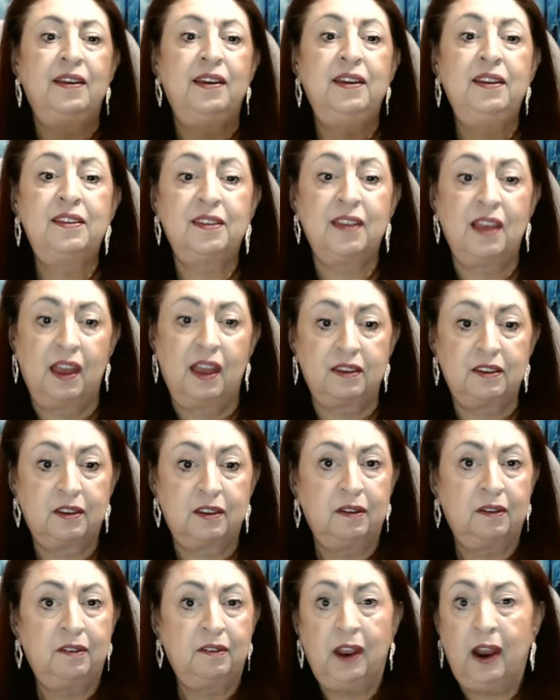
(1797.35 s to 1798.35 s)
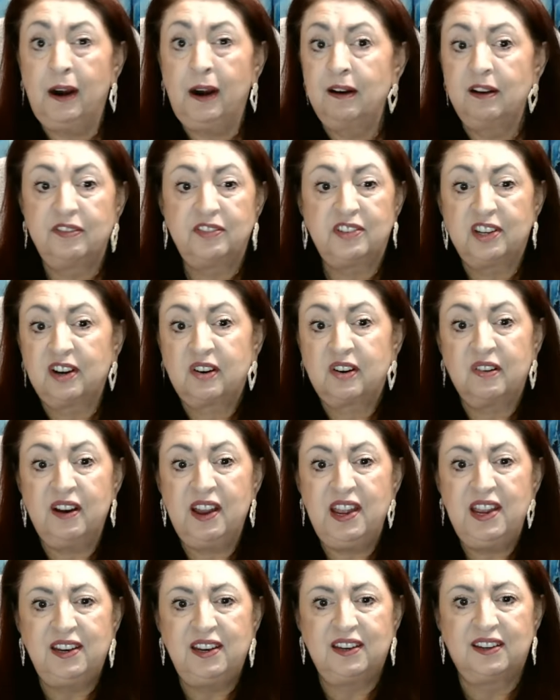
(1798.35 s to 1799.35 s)
he says, tariffs are
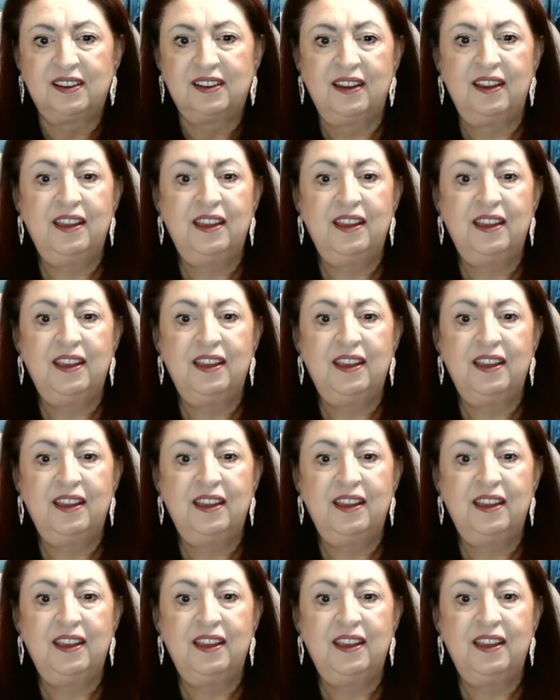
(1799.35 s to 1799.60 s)
great.